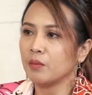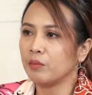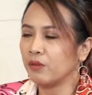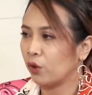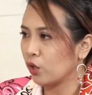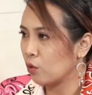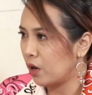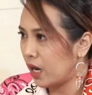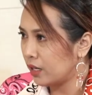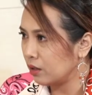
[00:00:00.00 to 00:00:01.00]
Before ko
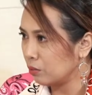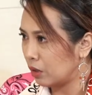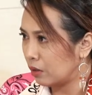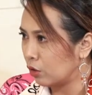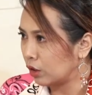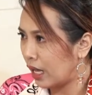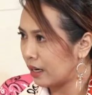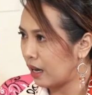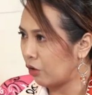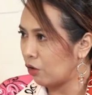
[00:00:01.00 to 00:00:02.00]
mga
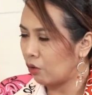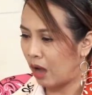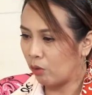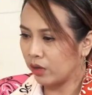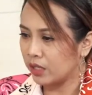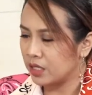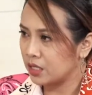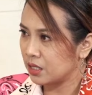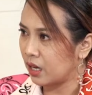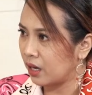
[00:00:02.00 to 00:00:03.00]
mangutana kung how are
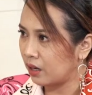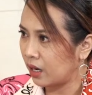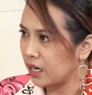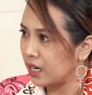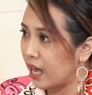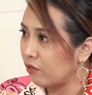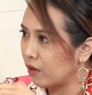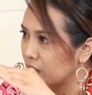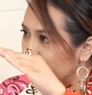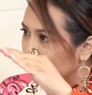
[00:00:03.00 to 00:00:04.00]
these kaning
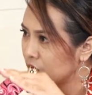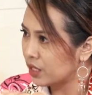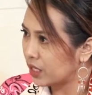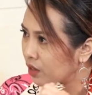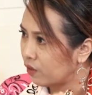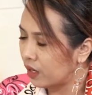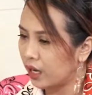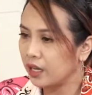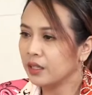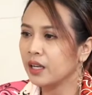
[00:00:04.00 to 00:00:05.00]
levels no
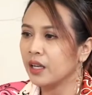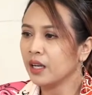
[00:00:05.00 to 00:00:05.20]
significant